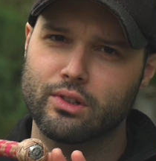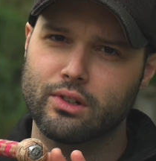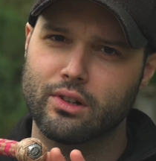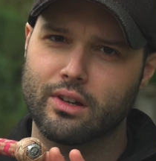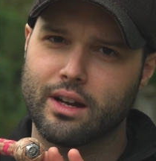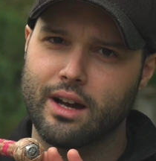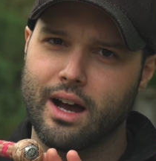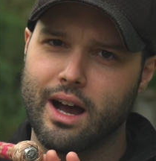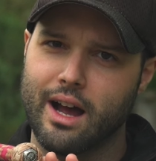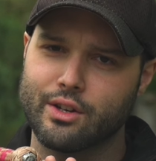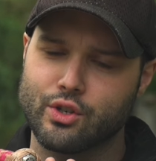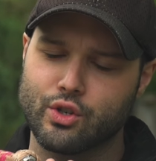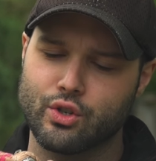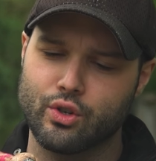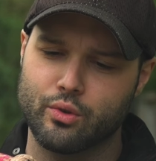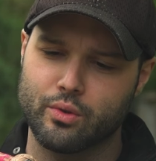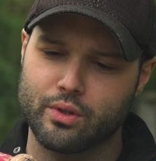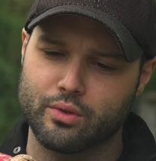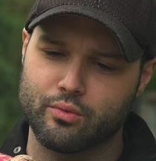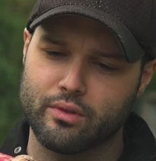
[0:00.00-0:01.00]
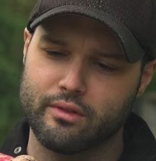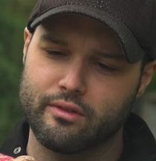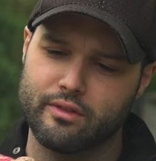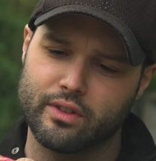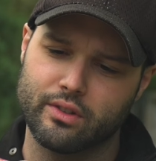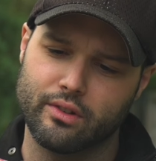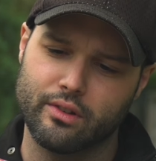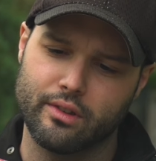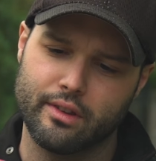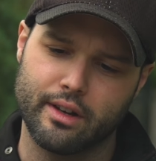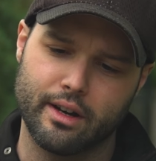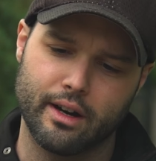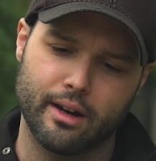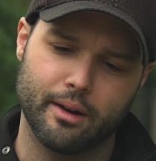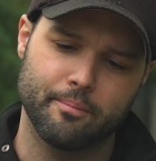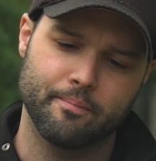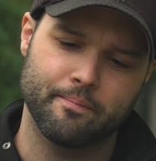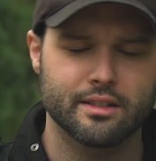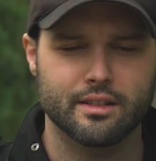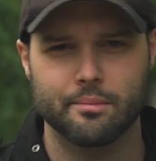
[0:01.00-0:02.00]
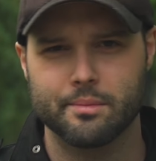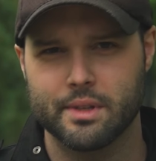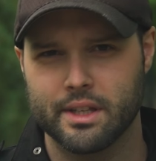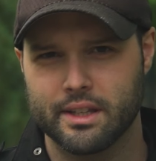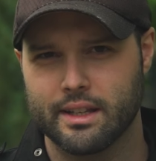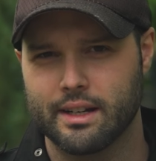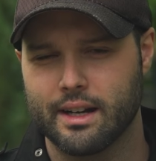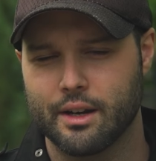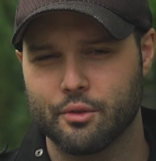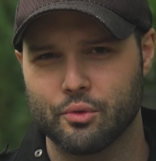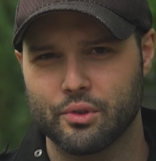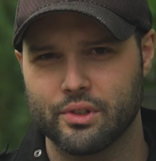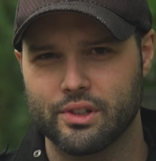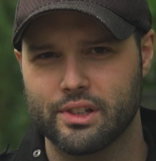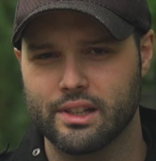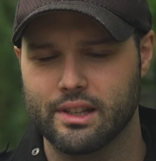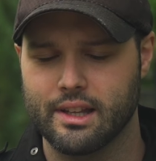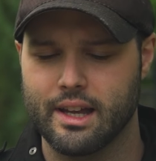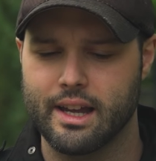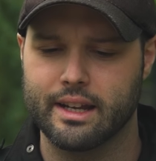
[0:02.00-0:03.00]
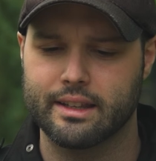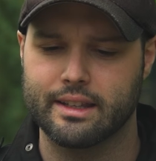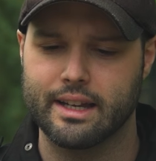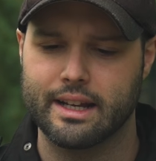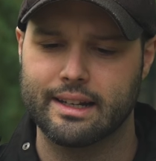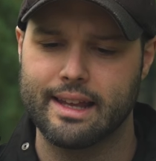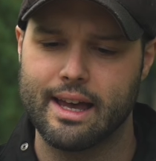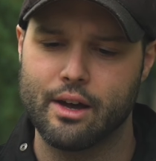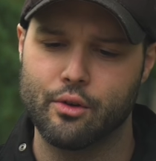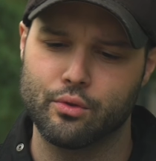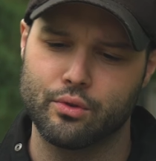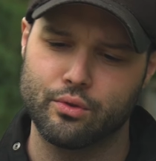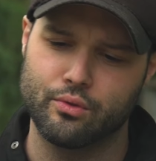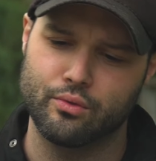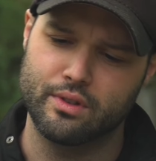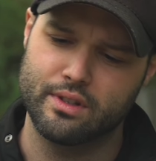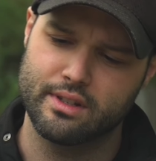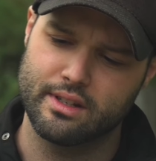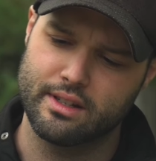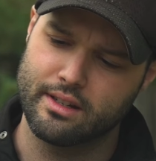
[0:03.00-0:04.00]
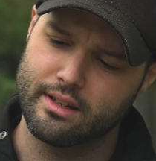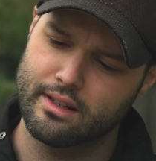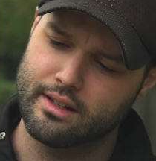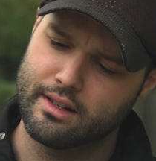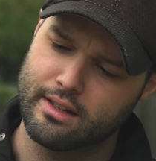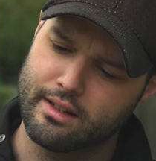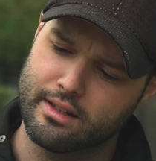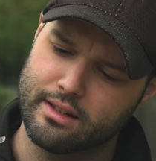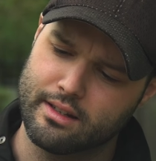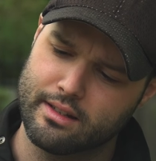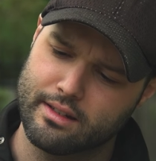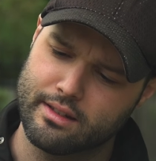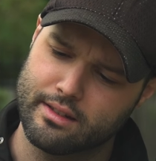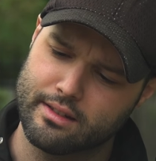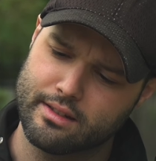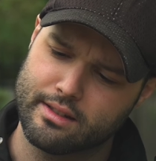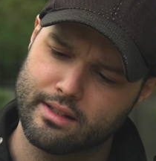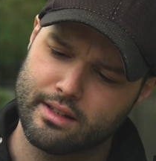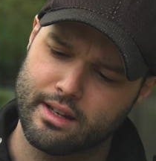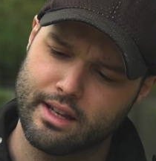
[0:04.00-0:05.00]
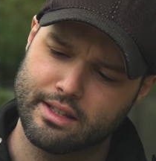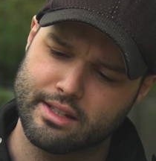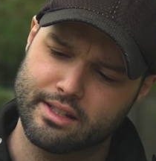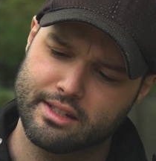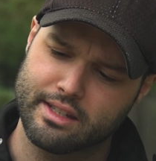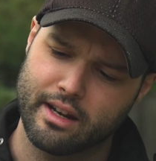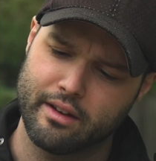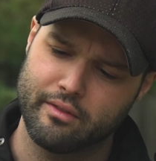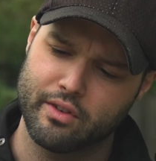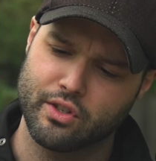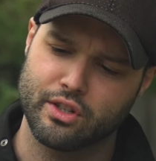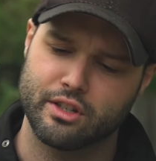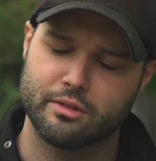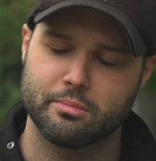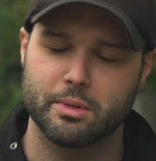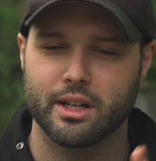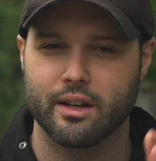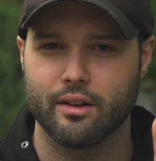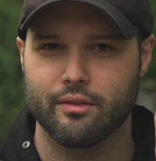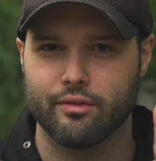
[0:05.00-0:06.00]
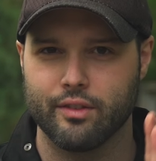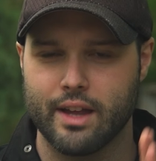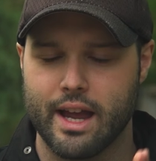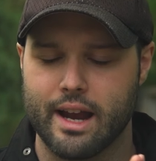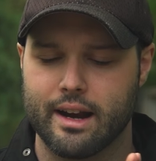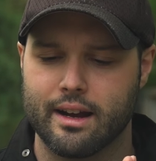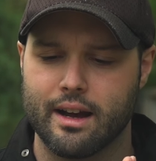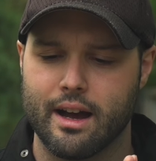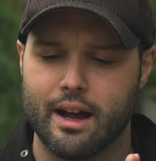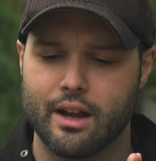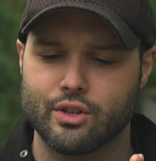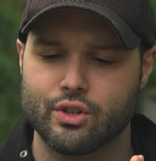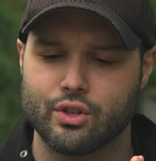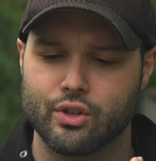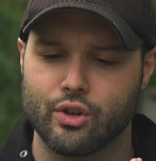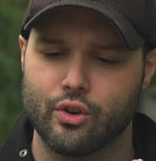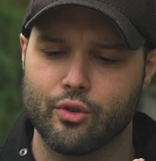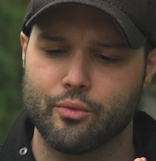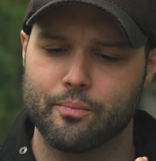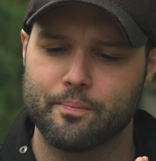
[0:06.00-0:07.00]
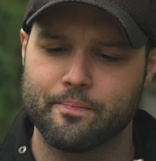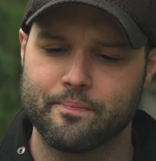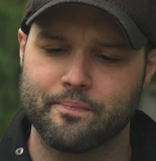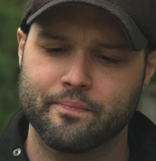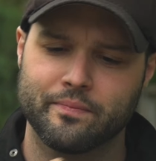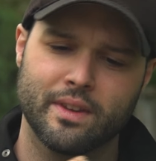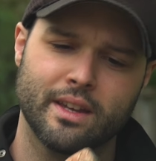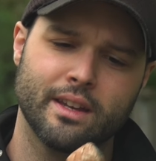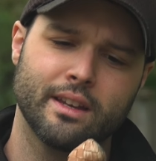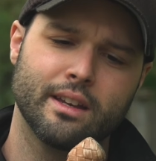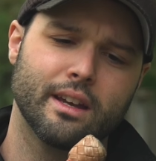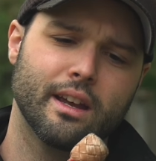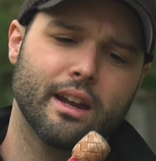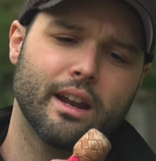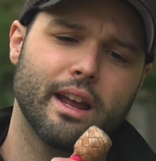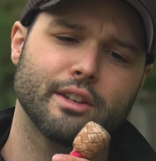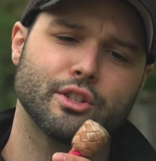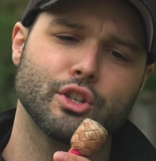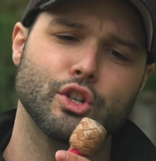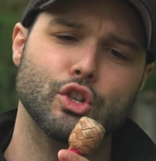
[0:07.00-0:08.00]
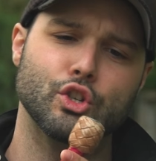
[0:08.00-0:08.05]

little concho is revealed there. Something that I really like that Claudiu did is, instead of it just being a flat concho, it has a